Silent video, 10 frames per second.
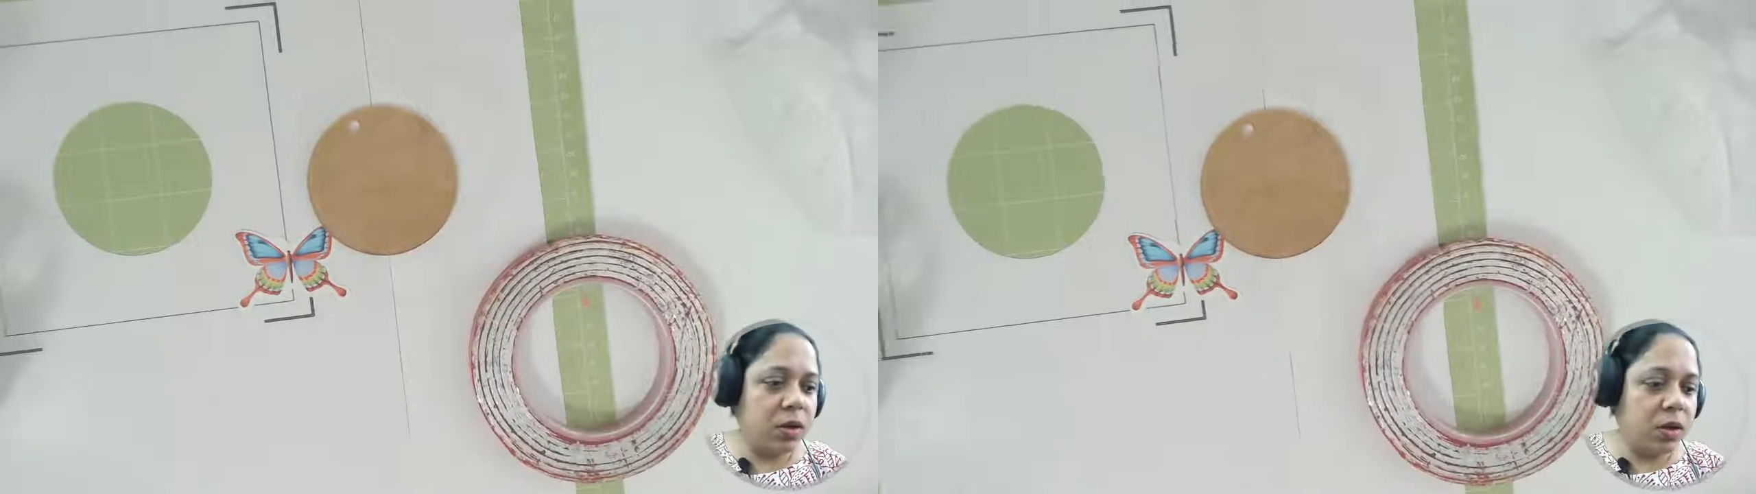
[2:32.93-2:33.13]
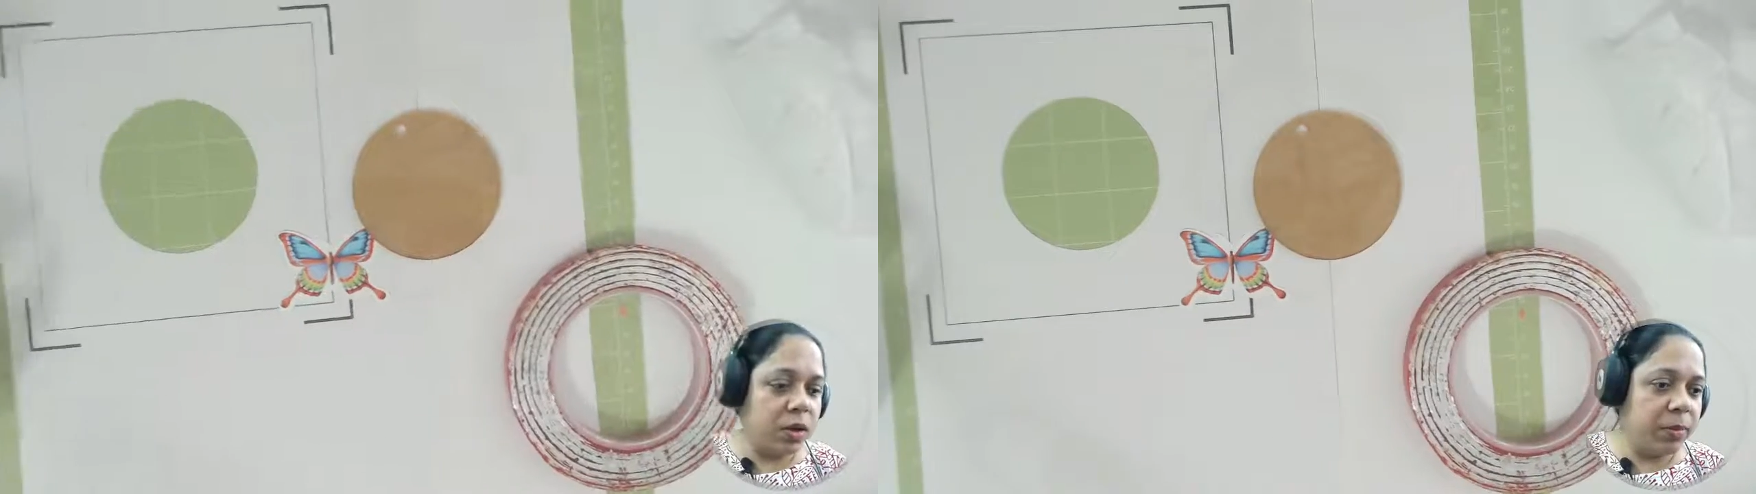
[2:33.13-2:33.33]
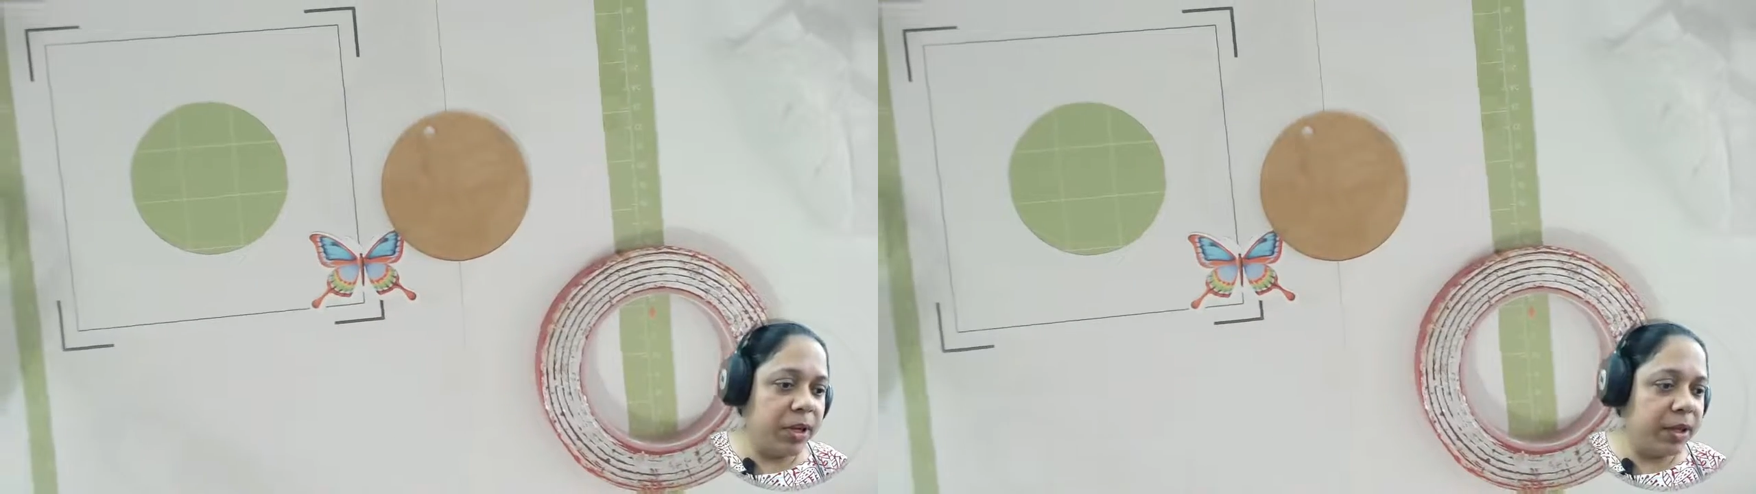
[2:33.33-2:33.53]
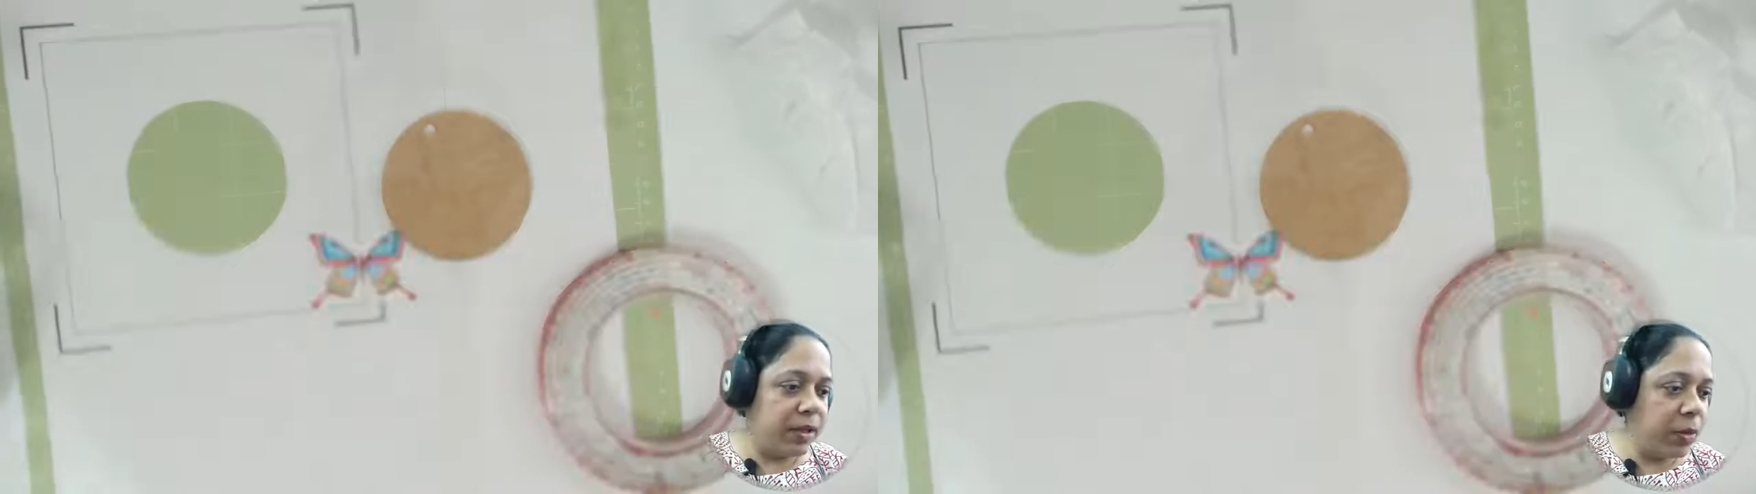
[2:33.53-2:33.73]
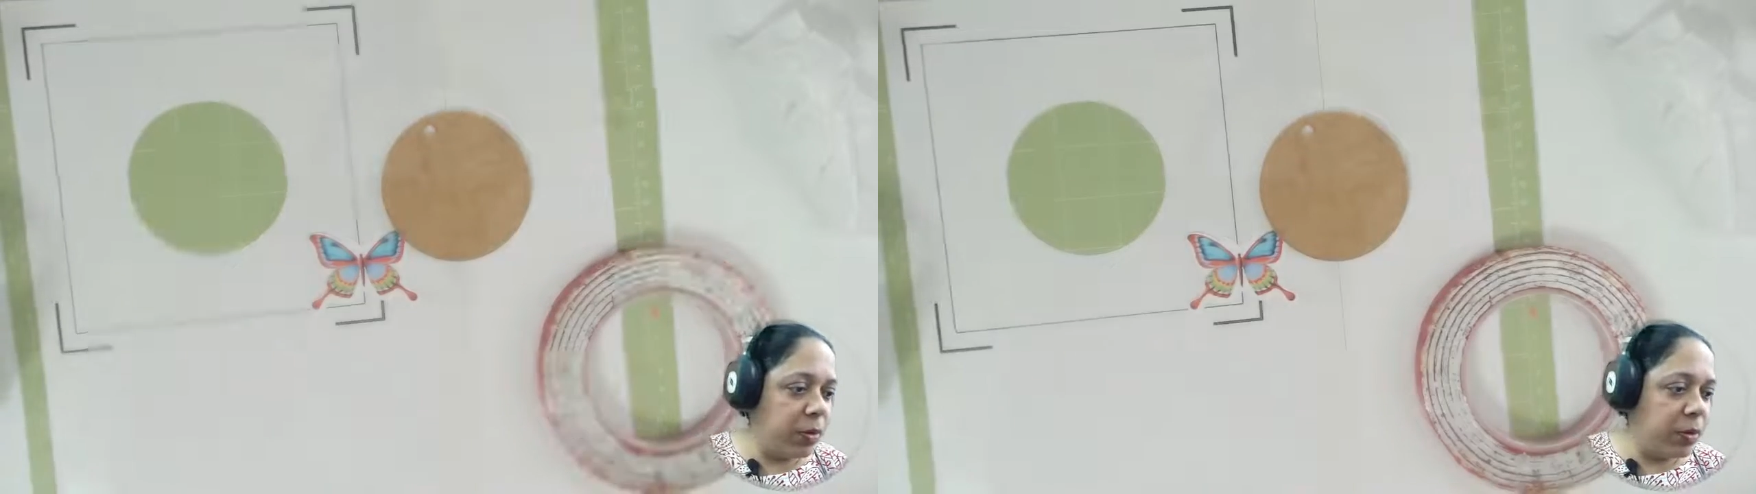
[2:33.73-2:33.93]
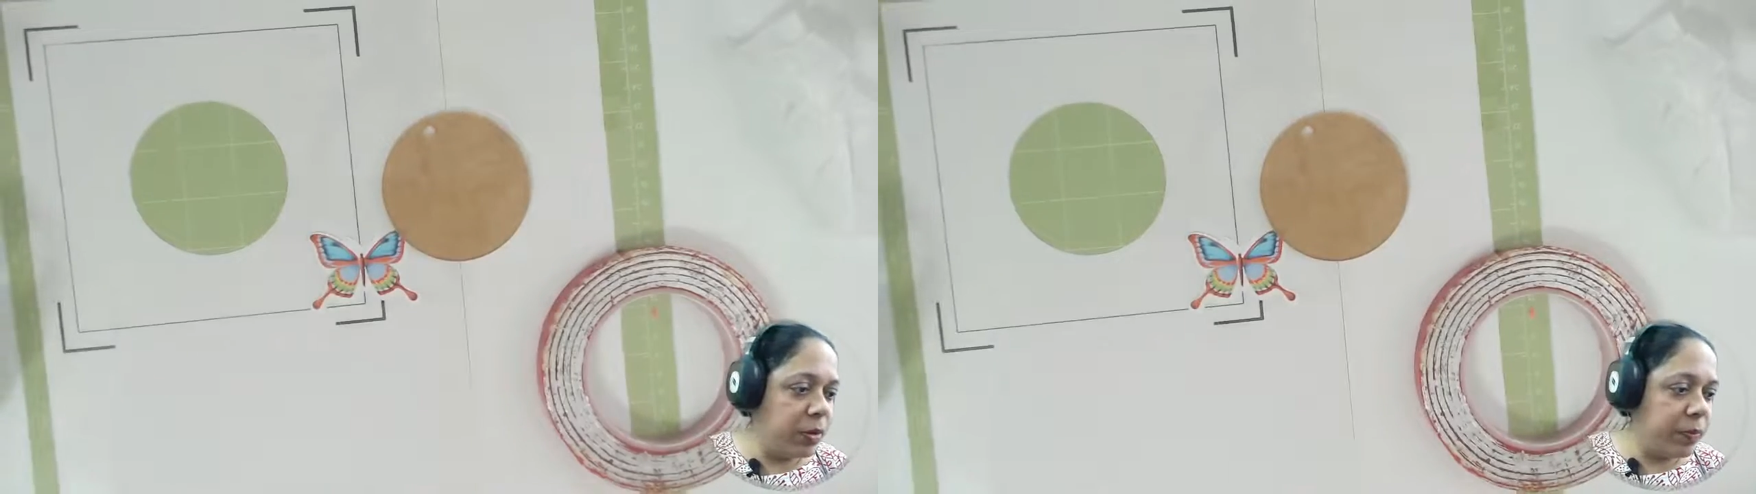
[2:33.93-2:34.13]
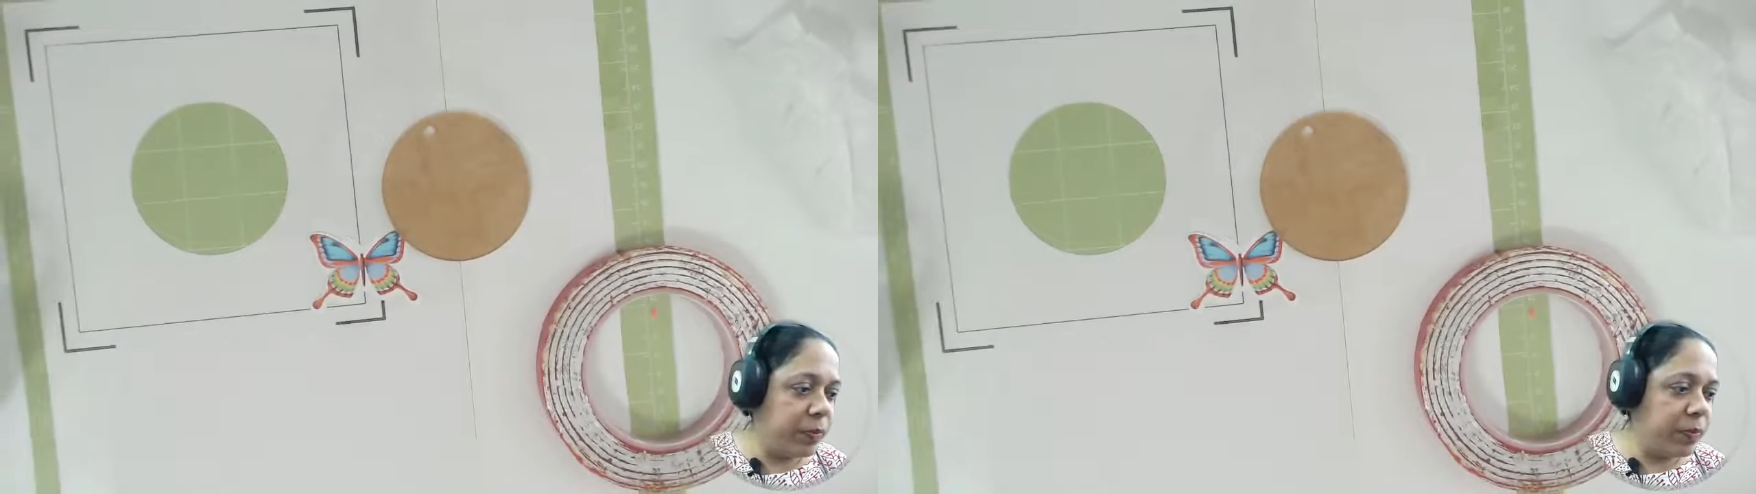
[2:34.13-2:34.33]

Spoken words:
on my table